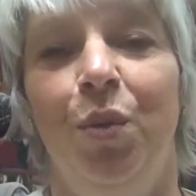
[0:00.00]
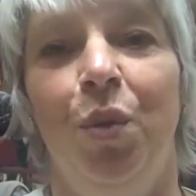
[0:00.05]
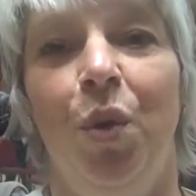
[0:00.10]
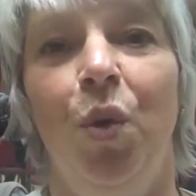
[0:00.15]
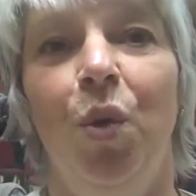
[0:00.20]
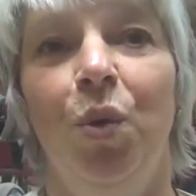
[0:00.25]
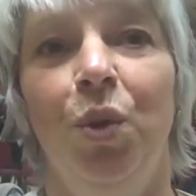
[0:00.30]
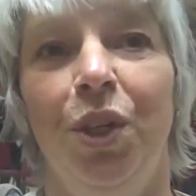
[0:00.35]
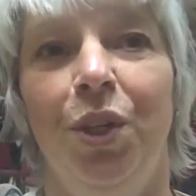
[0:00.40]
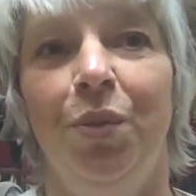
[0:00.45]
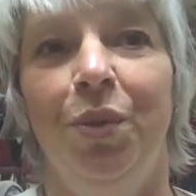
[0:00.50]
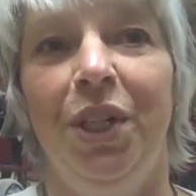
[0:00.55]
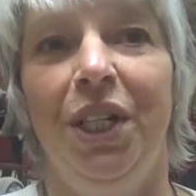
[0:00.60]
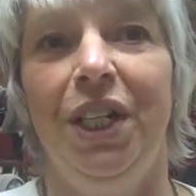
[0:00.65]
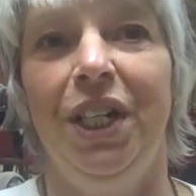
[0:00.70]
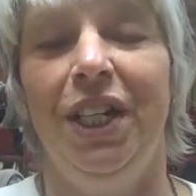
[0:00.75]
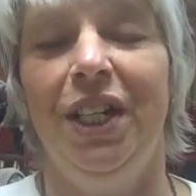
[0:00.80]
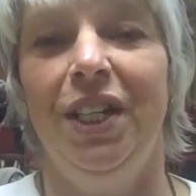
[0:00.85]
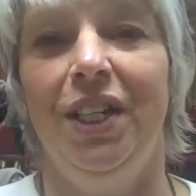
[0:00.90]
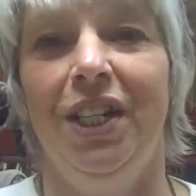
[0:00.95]
All that we
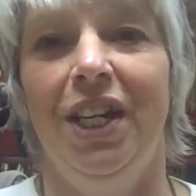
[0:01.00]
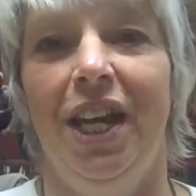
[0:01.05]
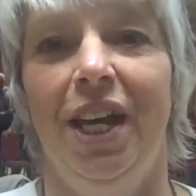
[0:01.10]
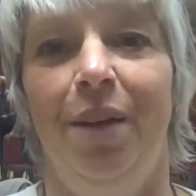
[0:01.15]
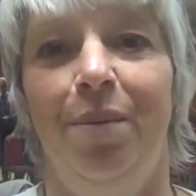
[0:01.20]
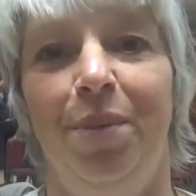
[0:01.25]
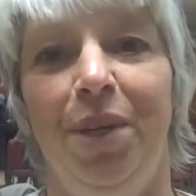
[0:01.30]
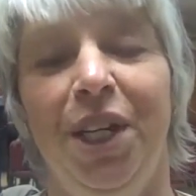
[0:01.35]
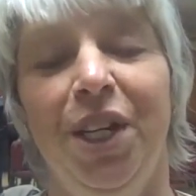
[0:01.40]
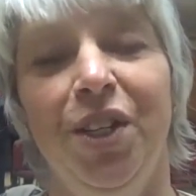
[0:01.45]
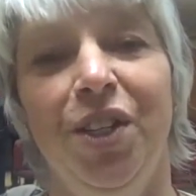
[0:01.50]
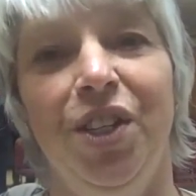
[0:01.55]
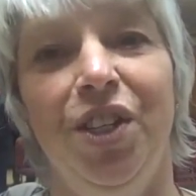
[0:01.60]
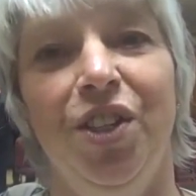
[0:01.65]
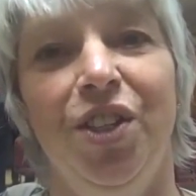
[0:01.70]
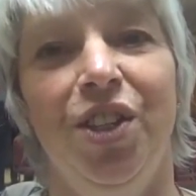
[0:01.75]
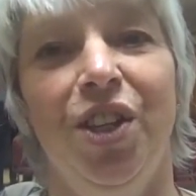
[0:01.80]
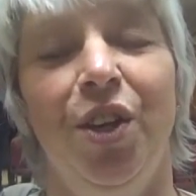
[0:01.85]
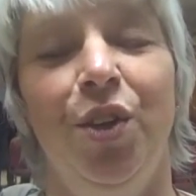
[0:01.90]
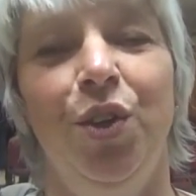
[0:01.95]
need now, because
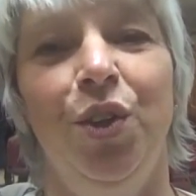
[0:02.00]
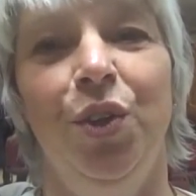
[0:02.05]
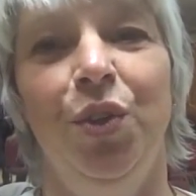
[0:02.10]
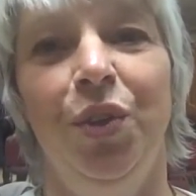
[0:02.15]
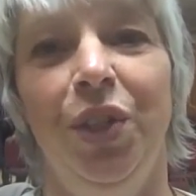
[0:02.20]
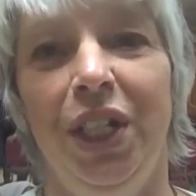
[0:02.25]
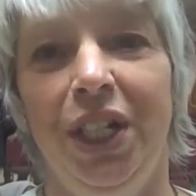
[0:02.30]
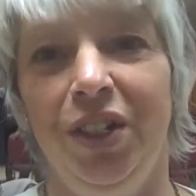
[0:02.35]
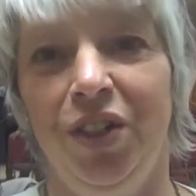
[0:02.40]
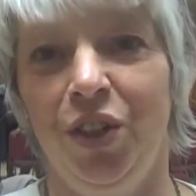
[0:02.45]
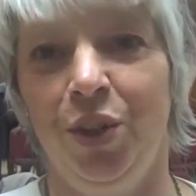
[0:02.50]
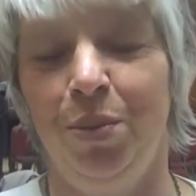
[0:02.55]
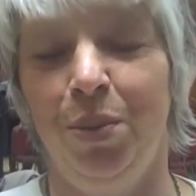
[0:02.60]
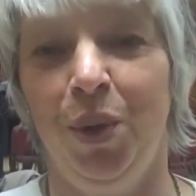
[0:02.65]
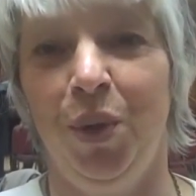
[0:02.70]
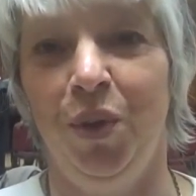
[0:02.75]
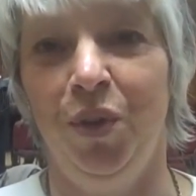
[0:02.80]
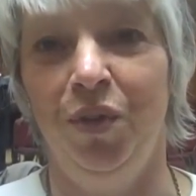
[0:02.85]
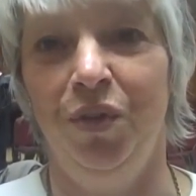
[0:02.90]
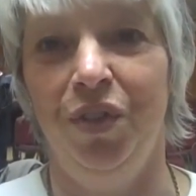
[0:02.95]
it's so unique to
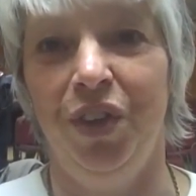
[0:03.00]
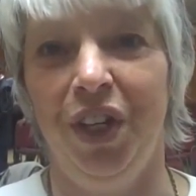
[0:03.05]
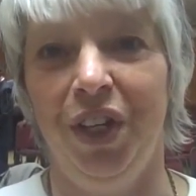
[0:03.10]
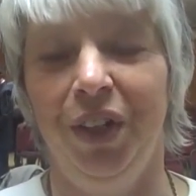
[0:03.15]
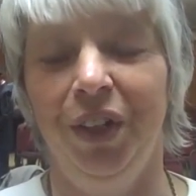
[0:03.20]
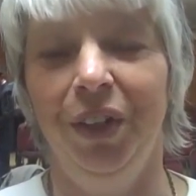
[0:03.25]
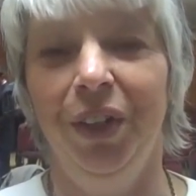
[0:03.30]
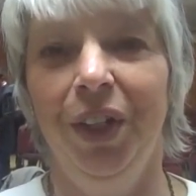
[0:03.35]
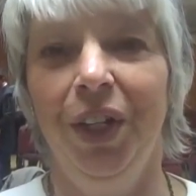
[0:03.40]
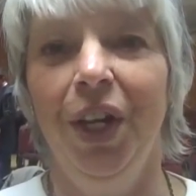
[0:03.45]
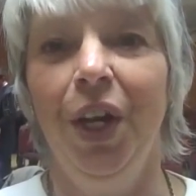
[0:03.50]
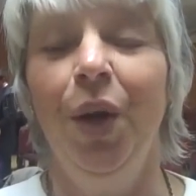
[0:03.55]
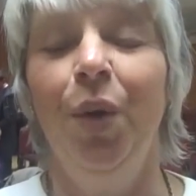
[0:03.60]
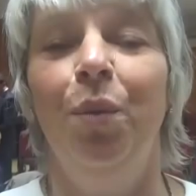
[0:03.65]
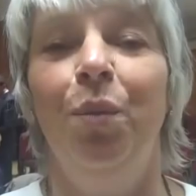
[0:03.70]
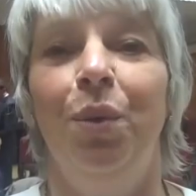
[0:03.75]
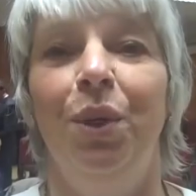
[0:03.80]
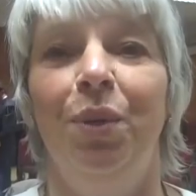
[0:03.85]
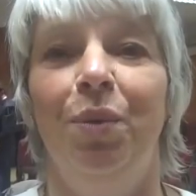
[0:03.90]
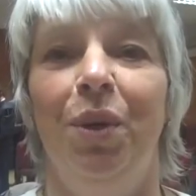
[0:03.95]
Bournville,
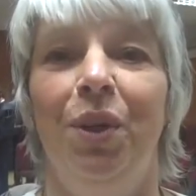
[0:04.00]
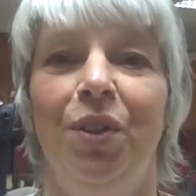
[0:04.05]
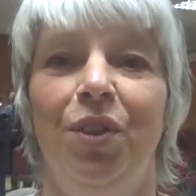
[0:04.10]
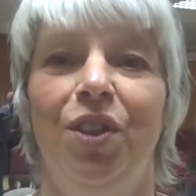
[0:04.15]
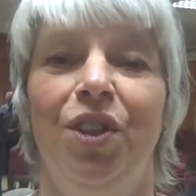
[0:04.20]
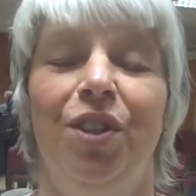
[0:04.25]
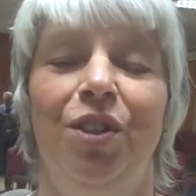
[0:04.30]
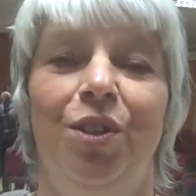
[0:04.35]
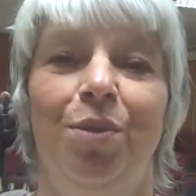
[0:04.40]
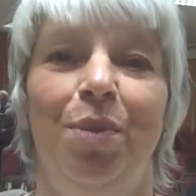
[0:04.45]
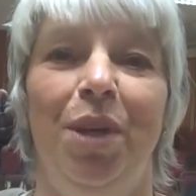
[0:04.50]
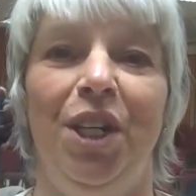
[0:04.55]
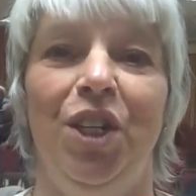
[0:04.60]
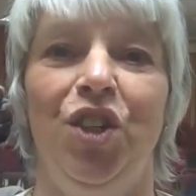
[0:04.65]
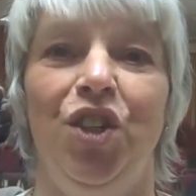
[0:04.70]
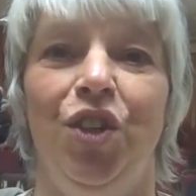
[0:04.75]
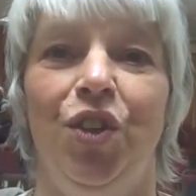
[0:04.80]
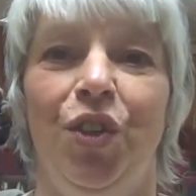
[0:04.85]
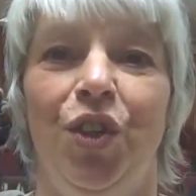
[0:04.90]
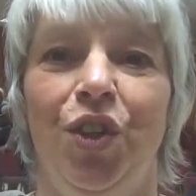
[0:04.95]
we want to make
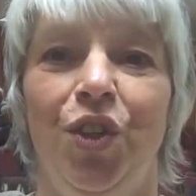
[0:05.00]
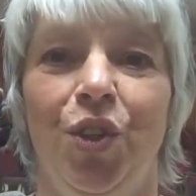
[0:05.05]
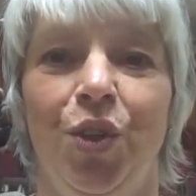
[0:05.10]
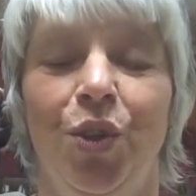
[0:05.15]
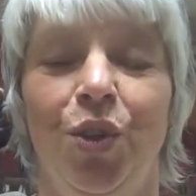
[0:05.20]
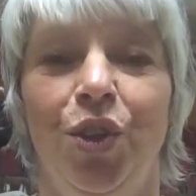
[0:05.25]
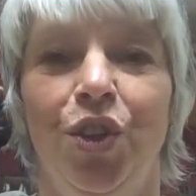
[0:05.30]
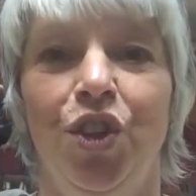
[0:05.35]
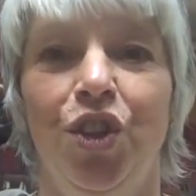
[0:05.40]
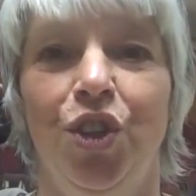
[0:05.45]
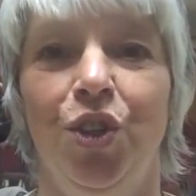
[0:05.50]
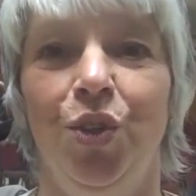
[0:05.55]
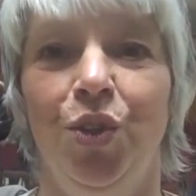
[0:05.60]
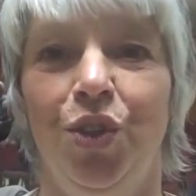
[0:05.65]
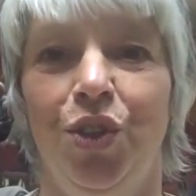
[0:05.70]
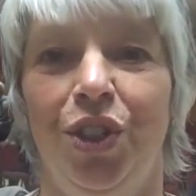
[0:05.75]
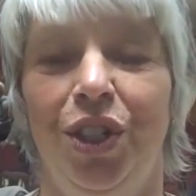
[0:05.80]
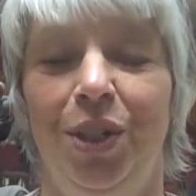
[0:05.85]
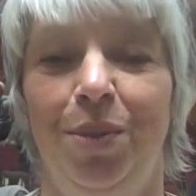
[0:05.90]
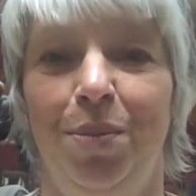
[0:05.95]
sure that all the
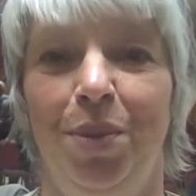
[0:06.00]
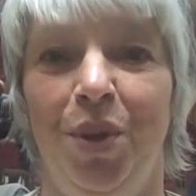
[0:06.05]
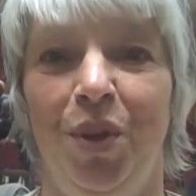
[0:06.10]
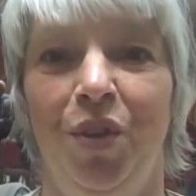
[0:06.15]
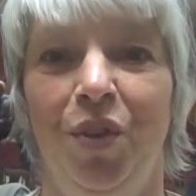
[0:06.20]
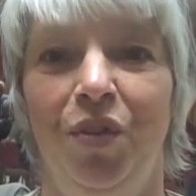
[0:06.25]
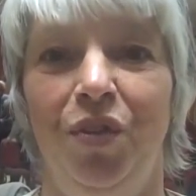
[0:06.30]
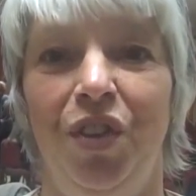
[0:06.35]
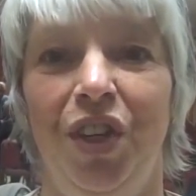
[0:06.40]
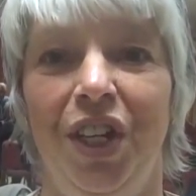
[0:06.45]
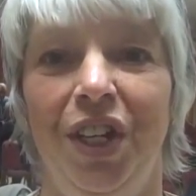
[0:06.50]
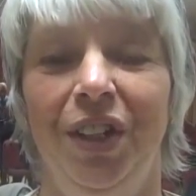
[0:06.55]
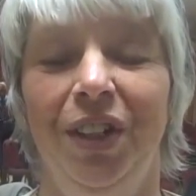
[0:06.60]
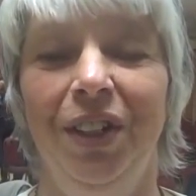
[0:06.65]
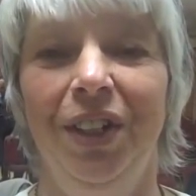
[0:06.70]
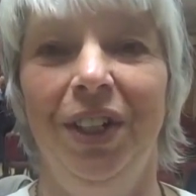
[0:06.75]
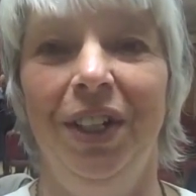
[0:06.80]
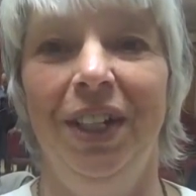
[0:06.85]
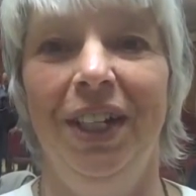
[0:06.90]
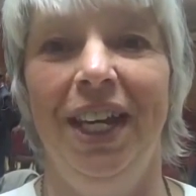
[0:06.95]
children in Bournville
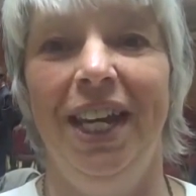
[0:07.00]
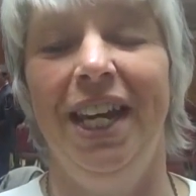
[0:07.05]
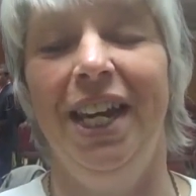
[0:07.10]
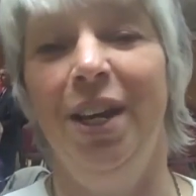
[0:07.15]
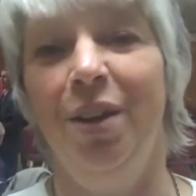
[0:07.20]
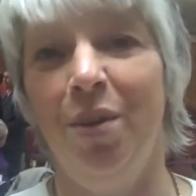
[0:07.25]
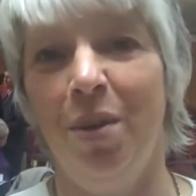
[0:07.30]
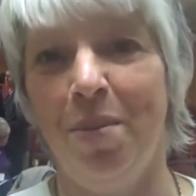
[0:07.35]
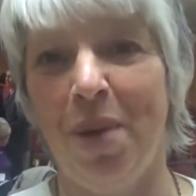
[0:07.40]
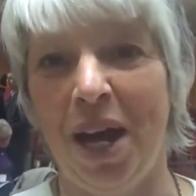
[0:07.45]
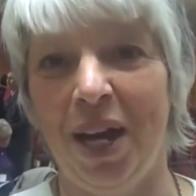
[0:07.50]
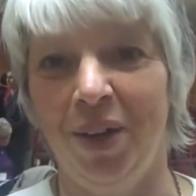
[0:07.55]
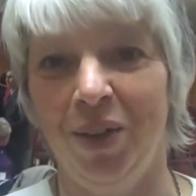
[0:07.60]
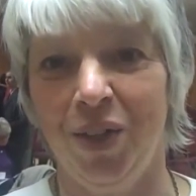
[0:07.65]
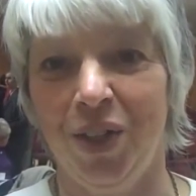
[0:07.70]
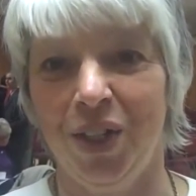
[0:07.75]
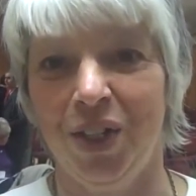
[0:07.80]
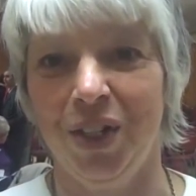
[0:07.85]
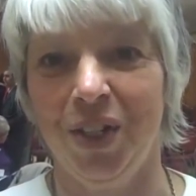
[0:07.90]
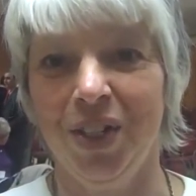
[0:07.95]
hear
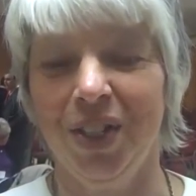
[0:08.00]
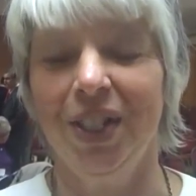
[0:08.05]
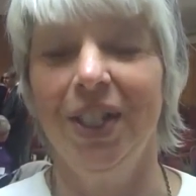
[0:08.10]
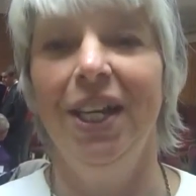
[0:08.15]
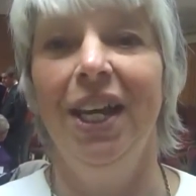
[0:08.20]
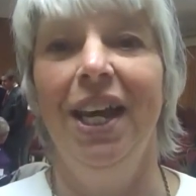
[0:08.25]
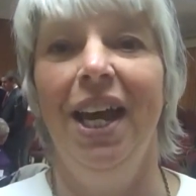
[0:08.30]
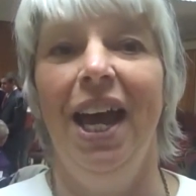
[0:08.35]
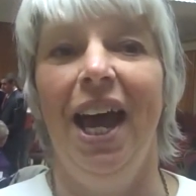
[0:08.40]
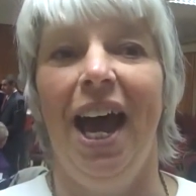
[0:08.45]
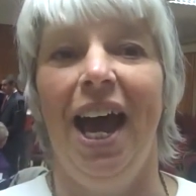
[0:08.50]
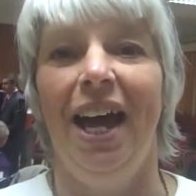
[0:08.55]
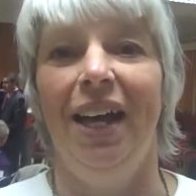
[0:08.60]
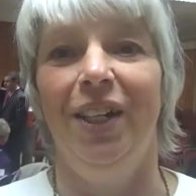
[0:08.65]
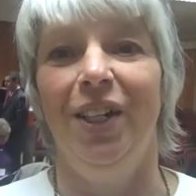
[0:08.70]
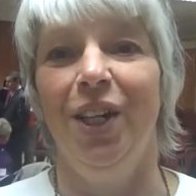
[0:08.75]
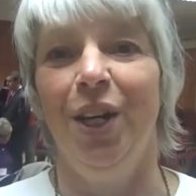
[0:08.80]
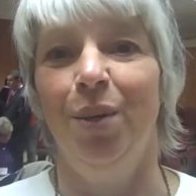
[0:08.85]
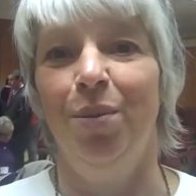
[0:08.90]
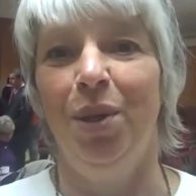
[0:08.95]
about us
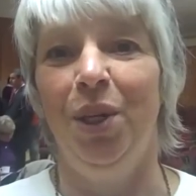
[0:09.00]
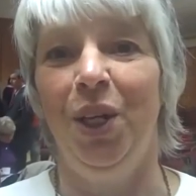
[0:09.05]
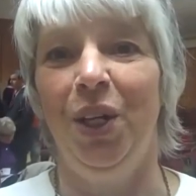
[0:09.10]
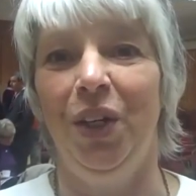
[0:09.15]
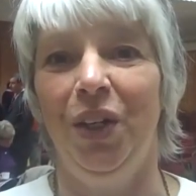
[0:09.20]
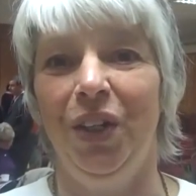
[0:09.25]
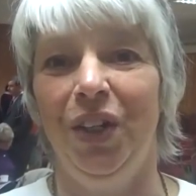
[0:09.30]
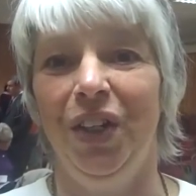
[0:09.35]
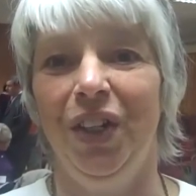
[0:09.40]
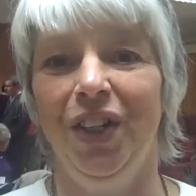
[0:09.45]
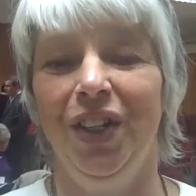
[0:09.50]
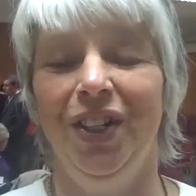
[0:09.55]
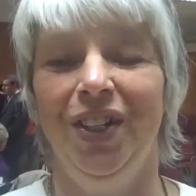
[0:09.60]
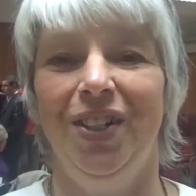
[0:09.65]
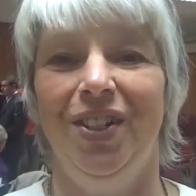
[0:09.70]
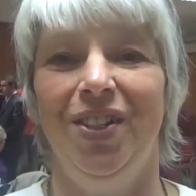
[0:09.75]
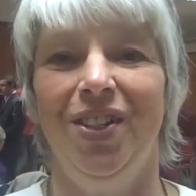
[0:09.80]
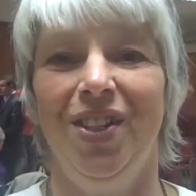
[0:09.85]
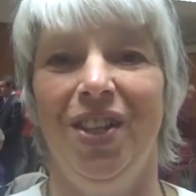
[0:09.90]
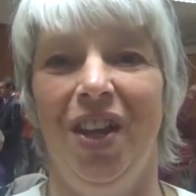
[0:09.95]
and come along
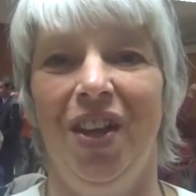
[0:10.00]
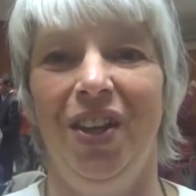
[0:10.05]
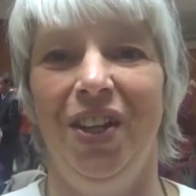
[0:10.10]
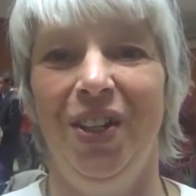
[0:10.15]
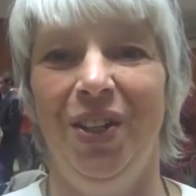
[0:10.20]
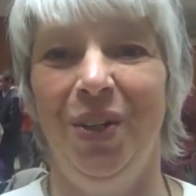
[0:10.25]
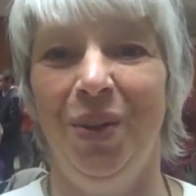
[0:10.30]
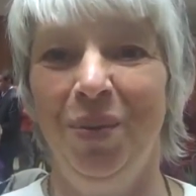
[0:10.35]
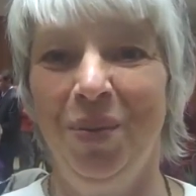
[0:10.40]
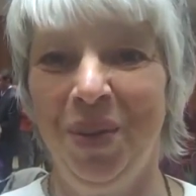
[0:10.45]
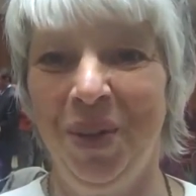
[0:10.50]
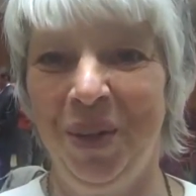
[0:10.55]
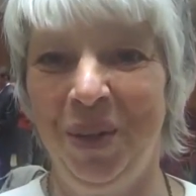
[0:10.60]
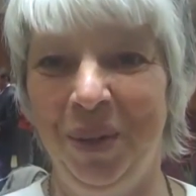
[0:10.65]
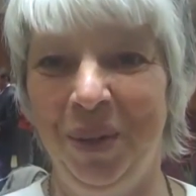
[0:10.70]
and sign up.